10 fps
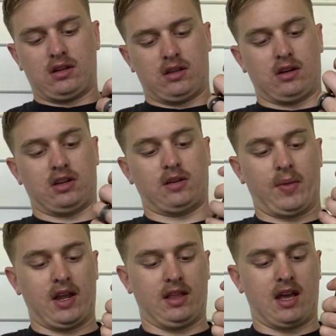they're just a
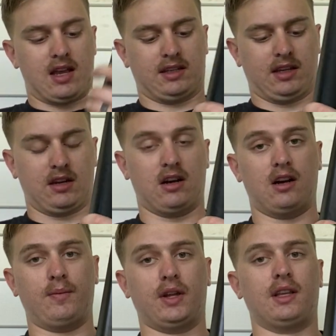pain in the ass to get
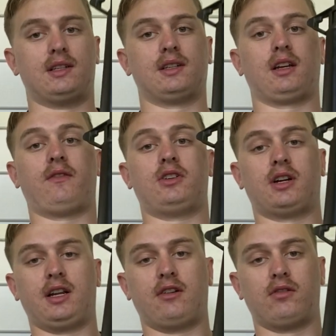on, but this is like if you're
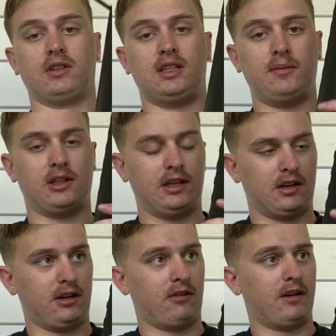trying to get a real deep clean
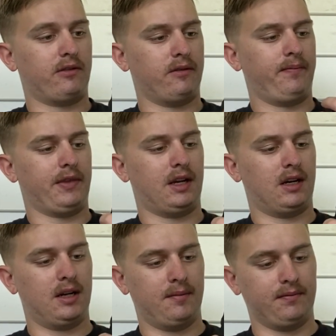on your rifle.
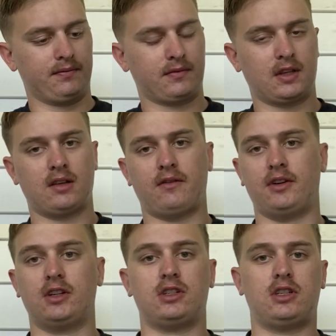If
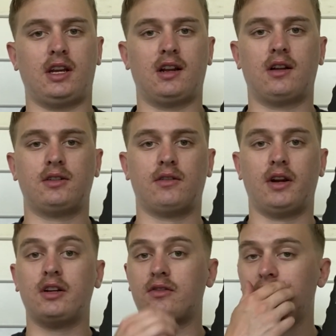you're just taking it out to the
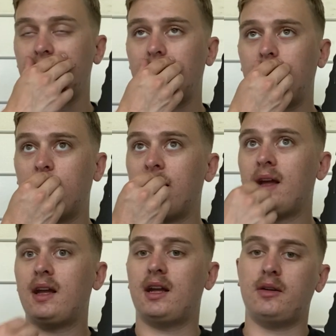range for a day
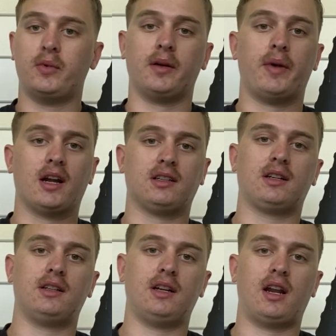and you bring it back to
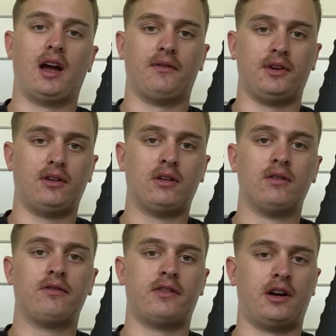clean it after
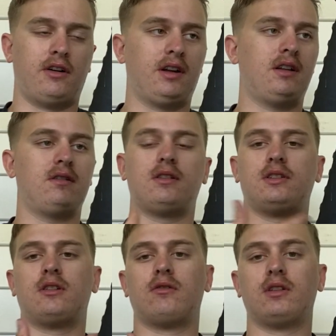firing it, there's
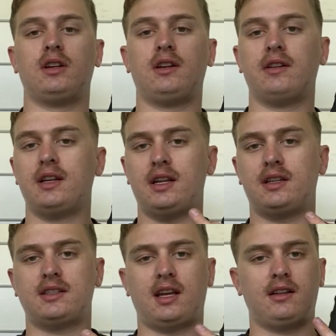no really need
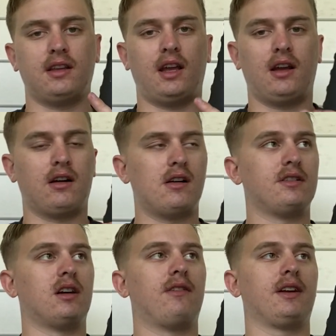to take the hand
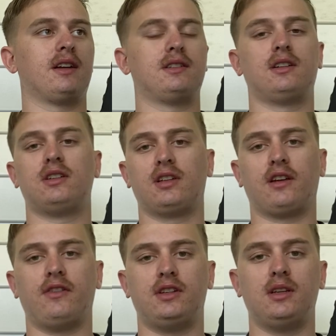guards off. Like I said, it's just like
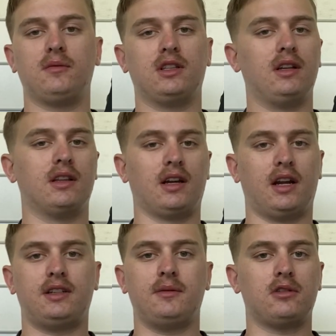if you deep clean, like
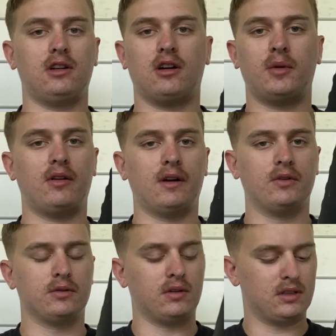I deep clean all my
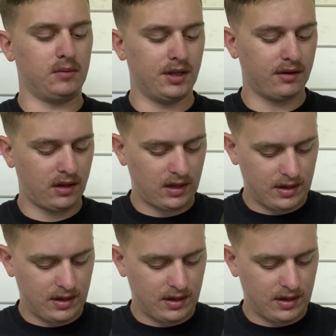rifles once a month.